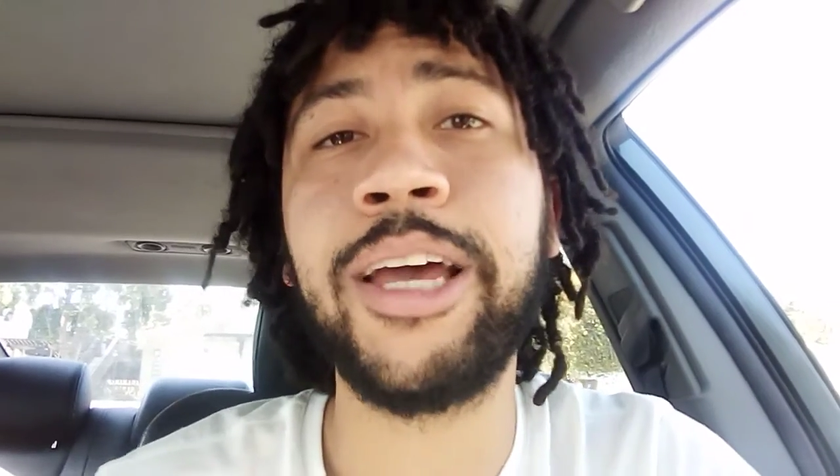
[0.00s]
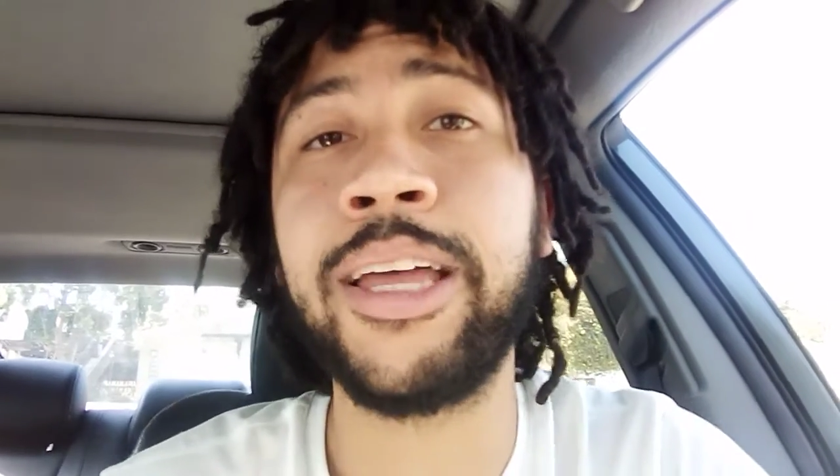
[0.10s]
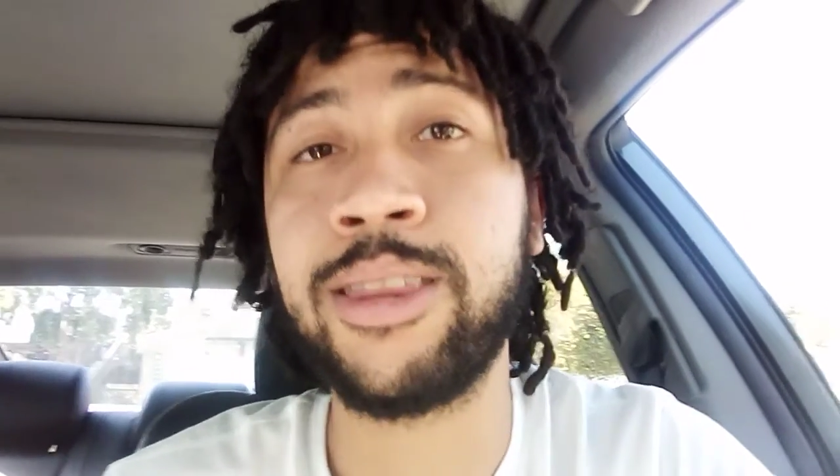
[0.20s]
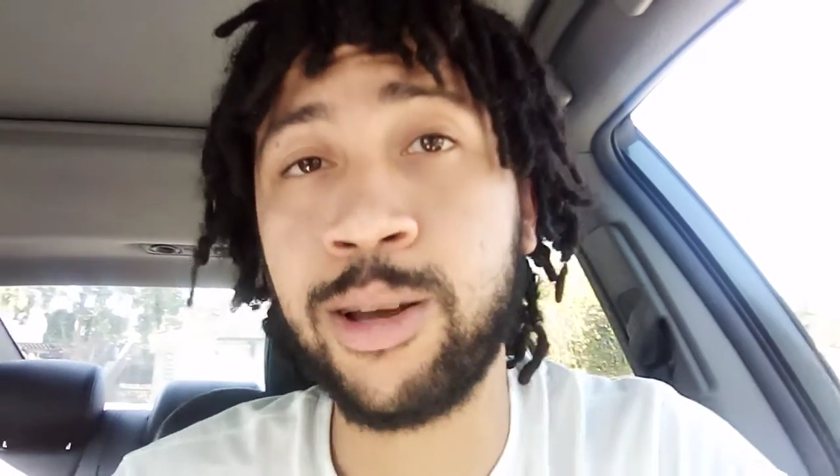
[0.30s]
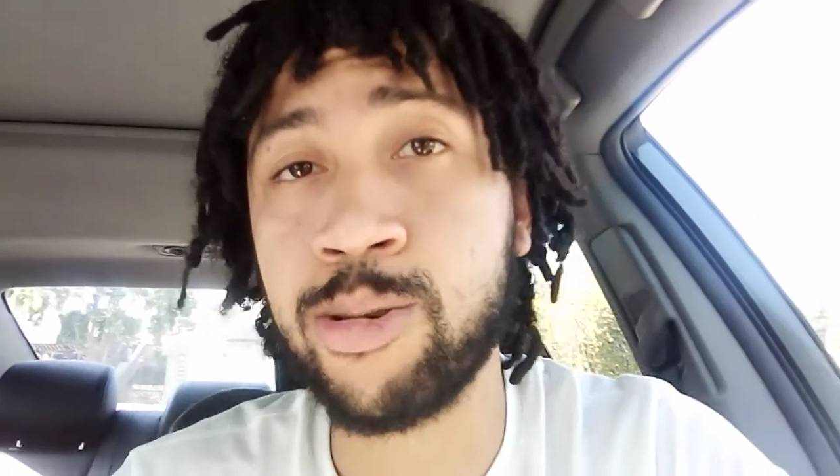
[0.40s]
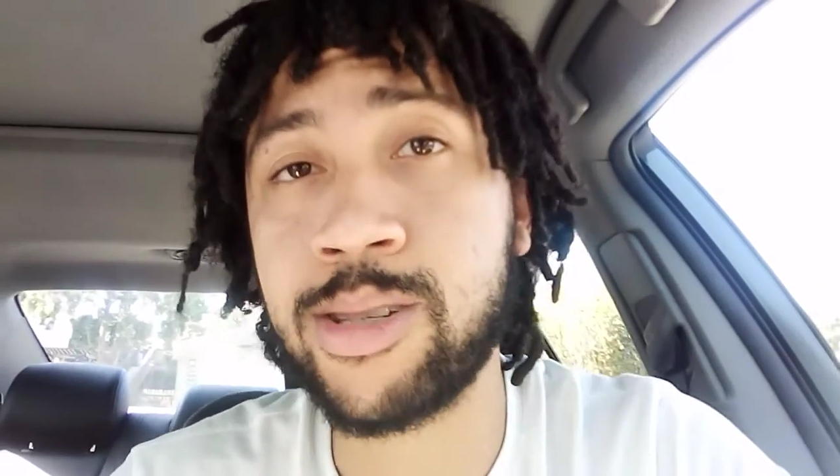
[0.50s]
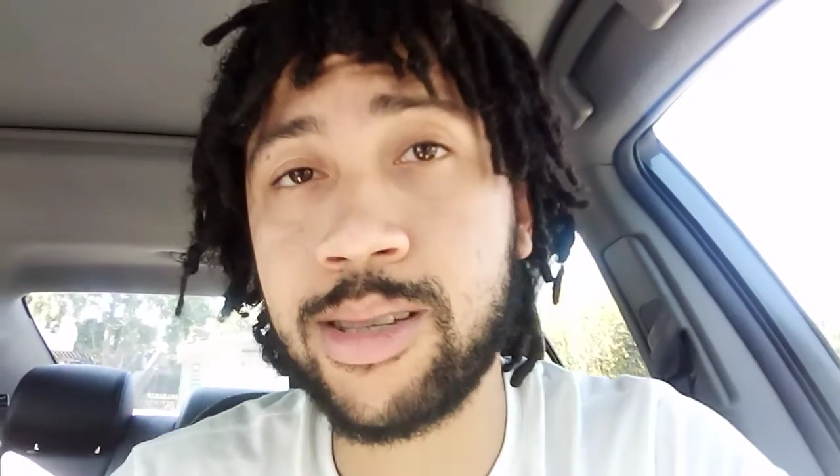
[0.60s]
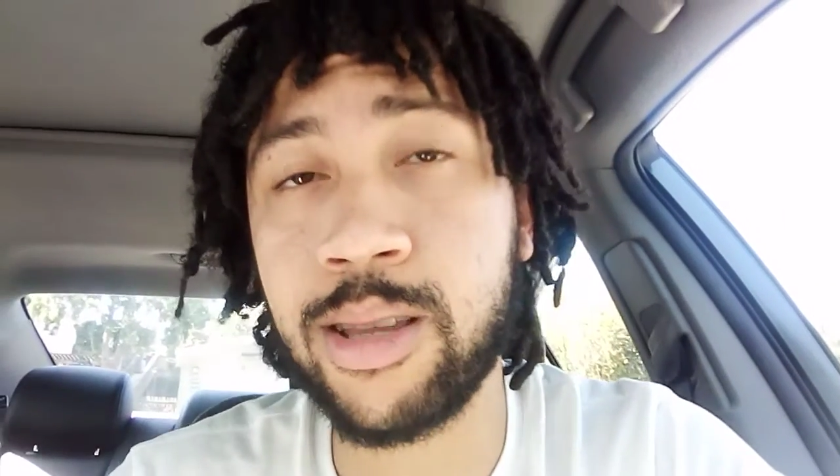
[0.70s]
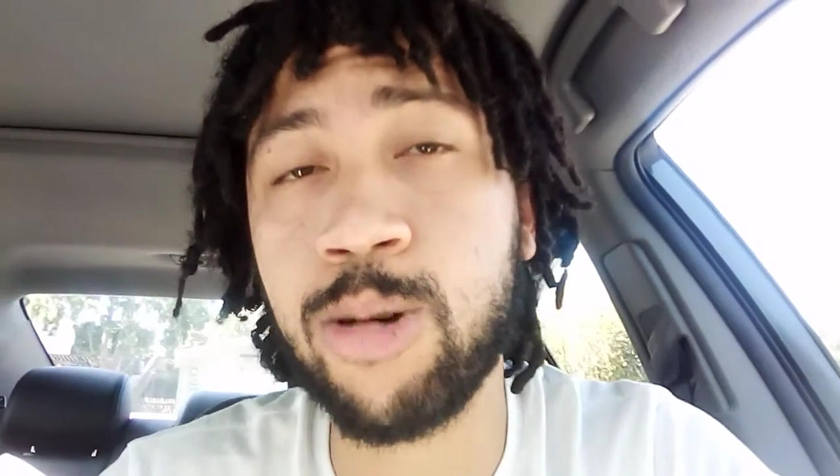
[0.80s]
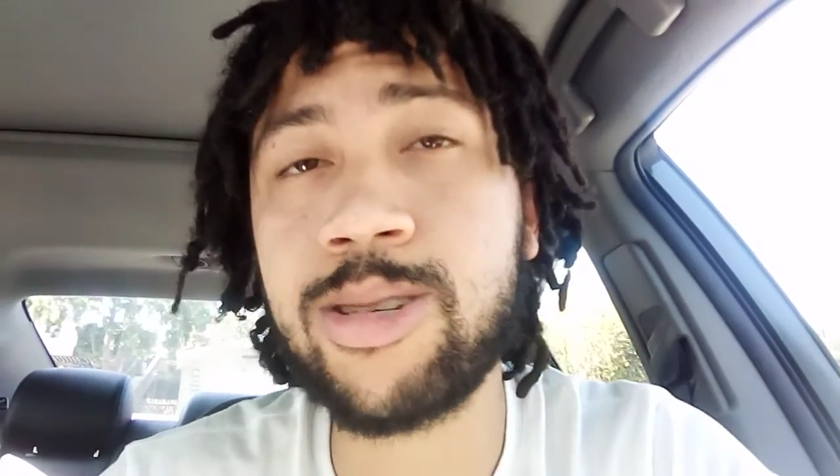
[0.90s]
and those
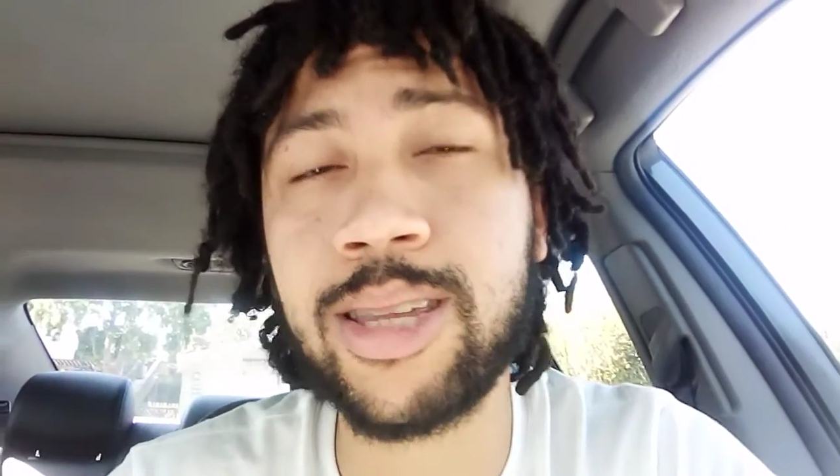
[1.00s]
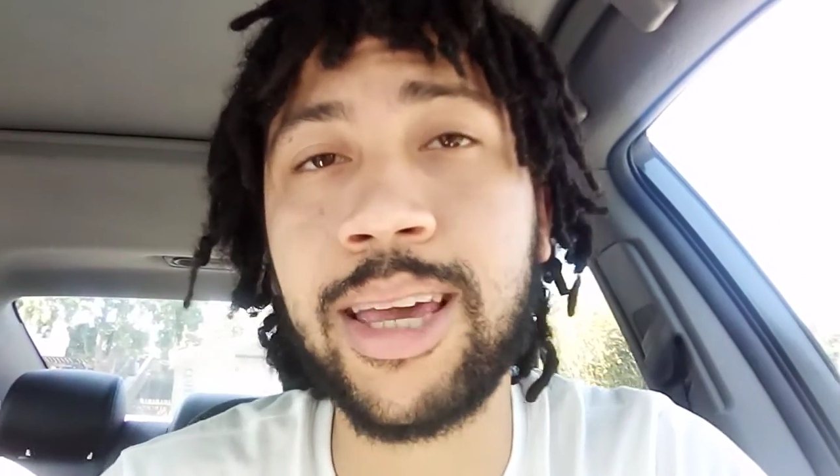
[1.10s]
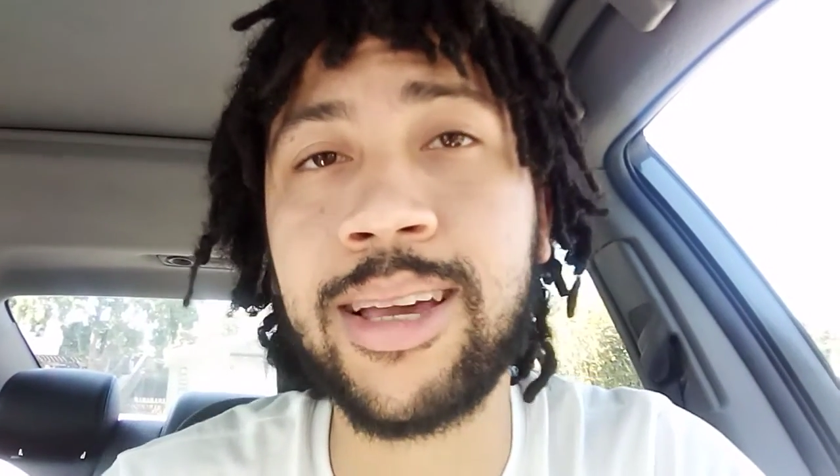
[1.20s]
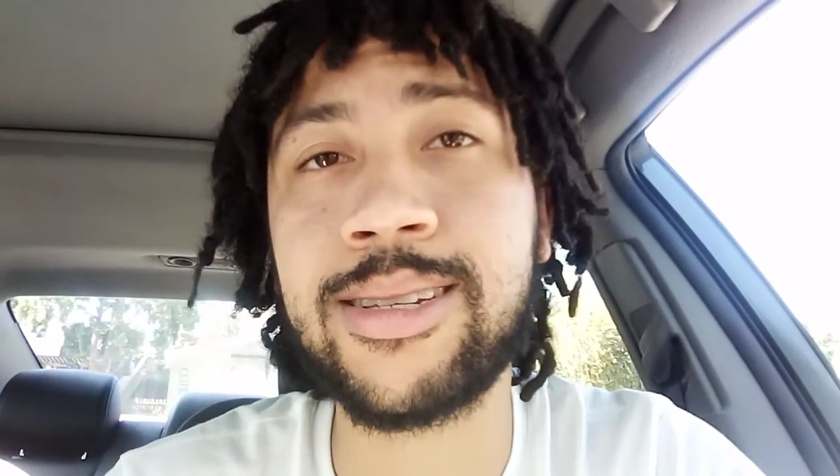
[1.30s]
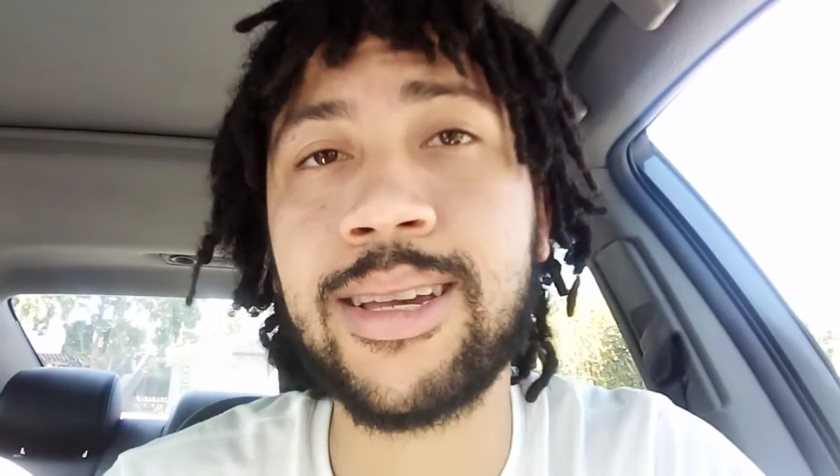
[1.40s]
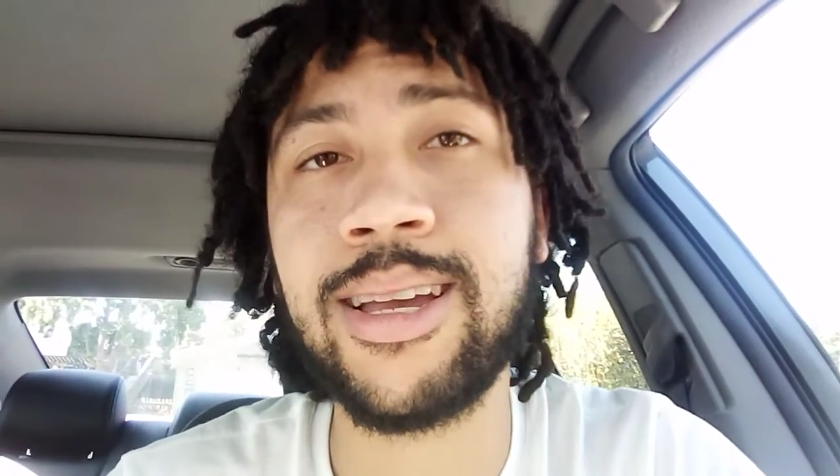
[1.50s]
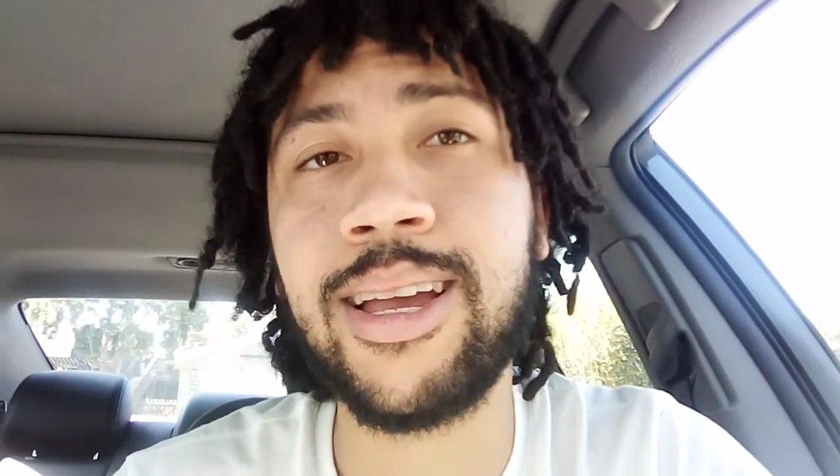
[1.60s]
things